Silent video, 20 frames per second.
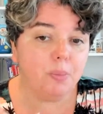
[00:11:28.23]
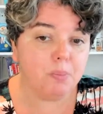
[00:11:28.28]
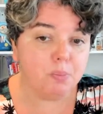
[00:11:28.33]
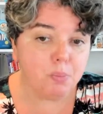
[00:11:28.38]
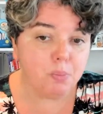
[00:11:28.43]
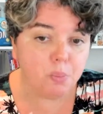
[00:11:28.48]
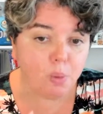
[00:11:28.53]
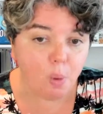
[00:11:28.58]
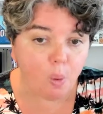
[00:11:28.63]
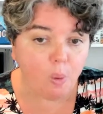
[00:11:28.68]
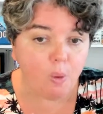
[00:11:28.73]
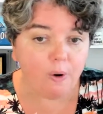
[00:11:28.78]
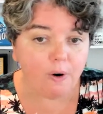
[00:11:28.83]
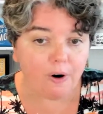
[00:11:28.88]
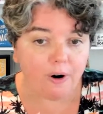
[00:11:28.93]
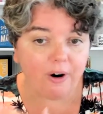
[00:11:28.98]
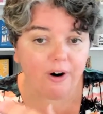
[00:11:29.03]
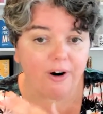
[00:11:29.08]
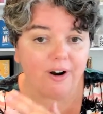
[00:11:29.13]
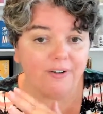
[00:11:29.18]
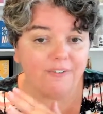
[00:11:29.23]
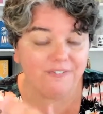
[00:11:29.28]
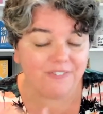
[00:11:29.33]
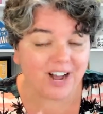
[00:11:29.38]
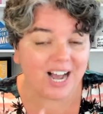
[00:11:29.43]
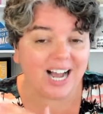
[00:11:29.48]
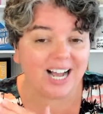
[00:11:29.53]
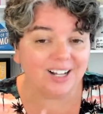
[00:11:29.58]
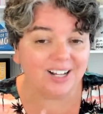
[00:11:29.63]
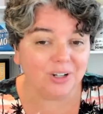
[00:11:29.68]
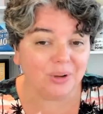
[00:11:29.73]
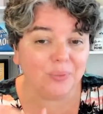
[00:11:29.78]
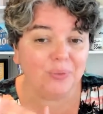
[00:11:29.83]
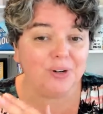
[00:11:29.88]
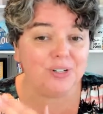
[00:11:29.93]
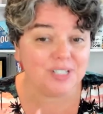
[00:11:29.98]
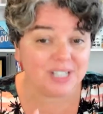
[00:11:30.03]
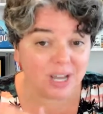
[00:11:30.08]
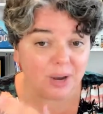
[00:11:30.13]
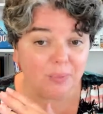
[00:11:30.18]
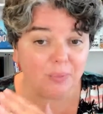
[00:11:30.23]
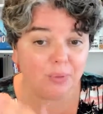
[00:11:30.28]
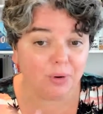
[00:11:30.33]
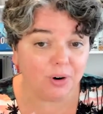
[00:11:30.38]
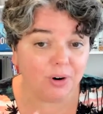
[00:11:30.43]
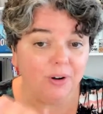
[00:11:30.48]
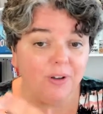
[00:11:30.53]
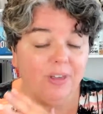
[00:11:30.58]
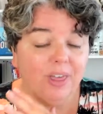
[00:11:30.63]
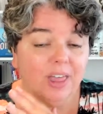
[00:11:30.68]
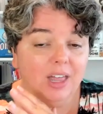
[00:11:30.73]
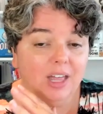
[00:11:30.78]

more followers that were,